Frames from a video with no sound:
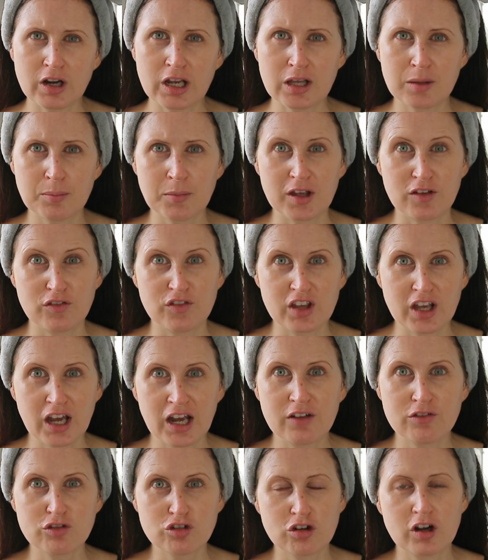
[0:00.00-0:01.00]
If you
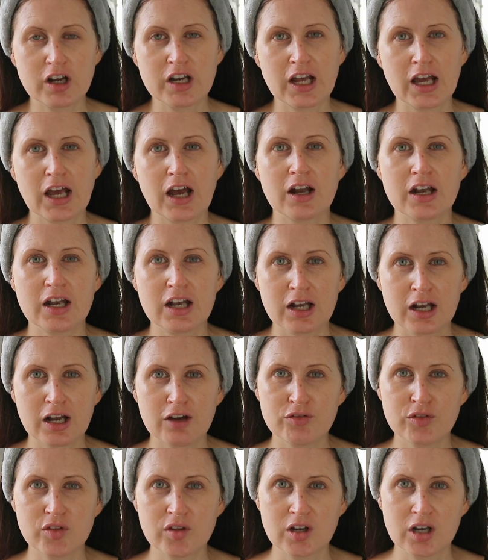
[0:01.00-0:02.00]
have tried it, I'd
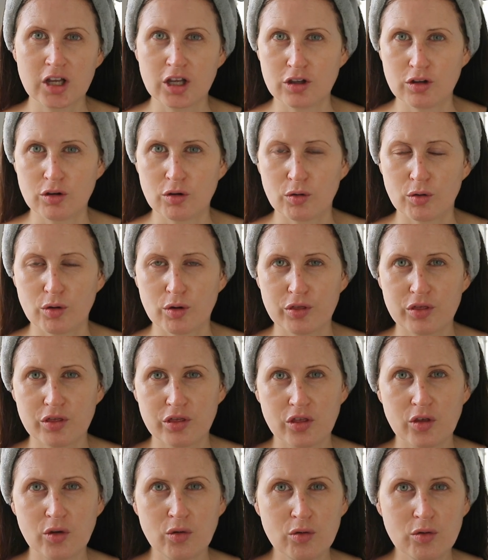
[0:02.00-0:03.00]
love to know your
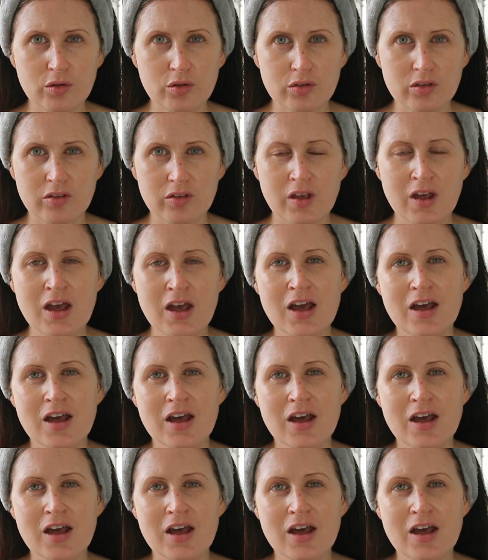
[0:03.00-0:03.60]
thoughts.